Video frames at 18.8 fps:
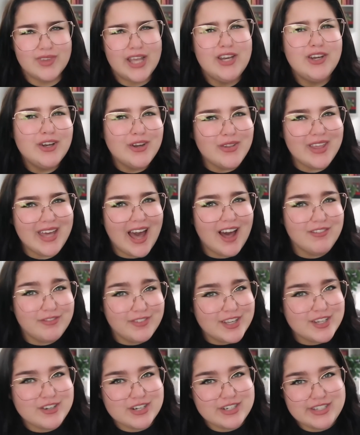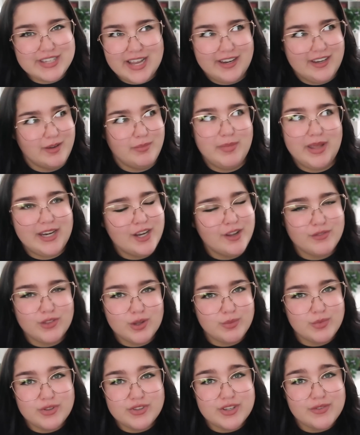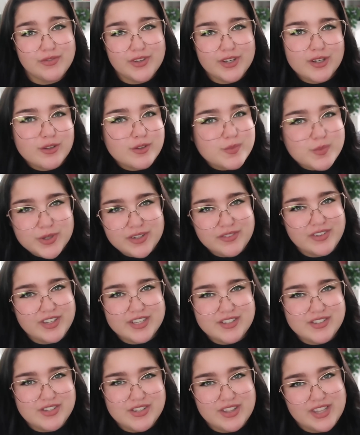And you know, they have featured sand in many of their music videos previous to